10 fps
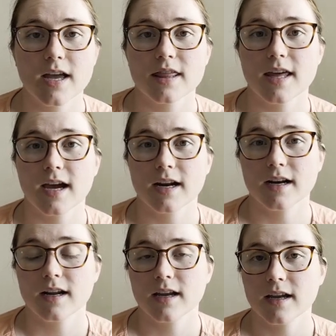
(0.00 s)
that
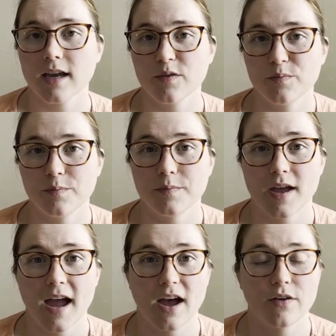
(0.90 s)
can
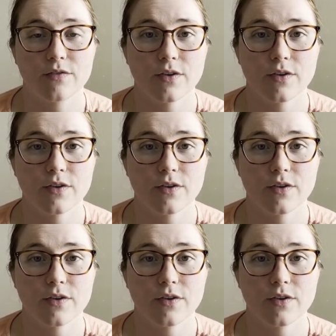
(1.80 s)
have